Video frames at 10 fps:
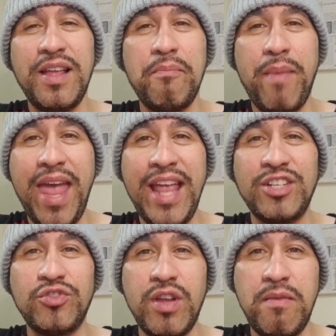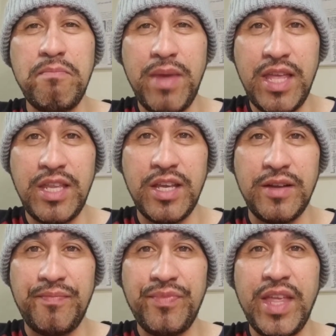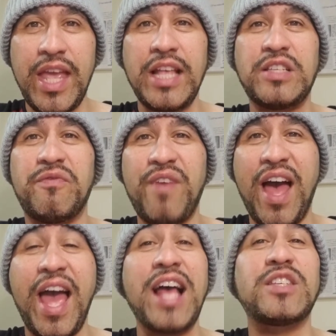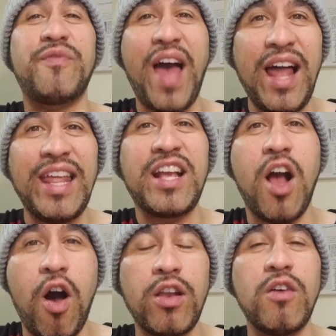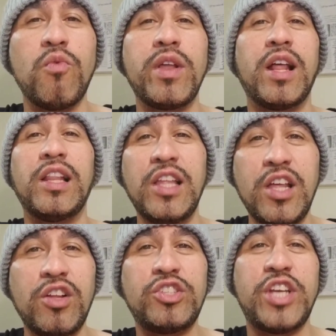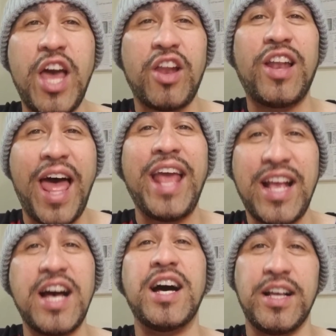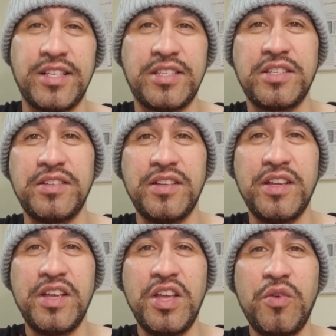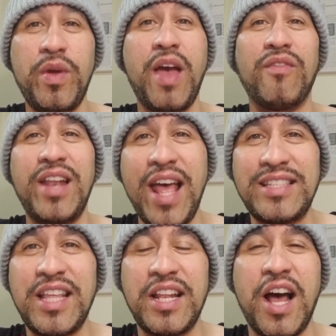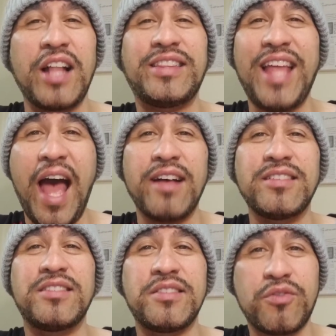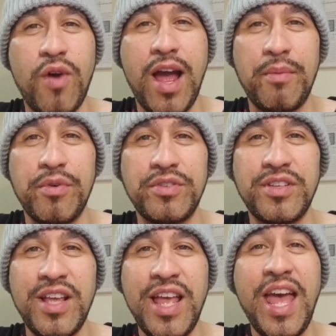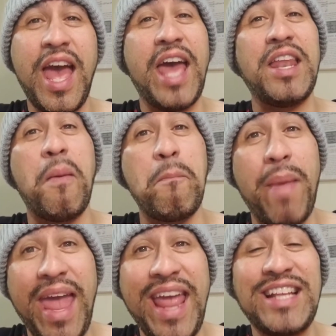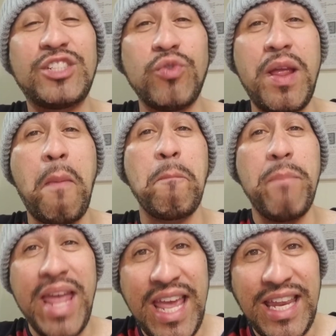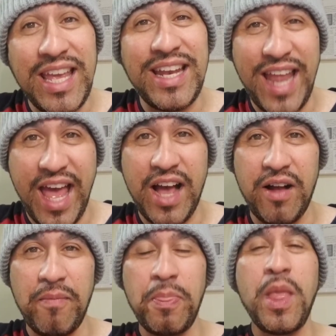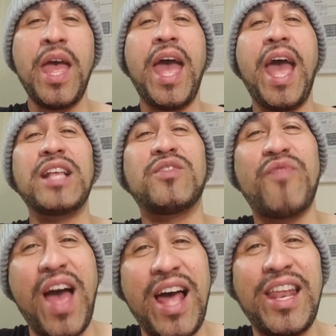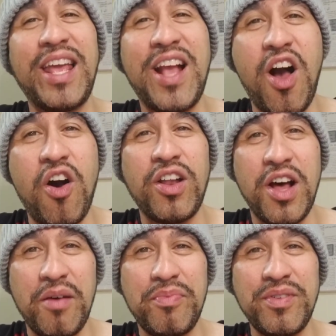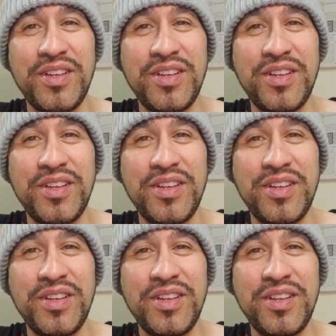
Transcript: mainstream media is fi has finally caught up with a little channel like us we have less than a thousand subscribers, and the mainstream media now has finally caught up,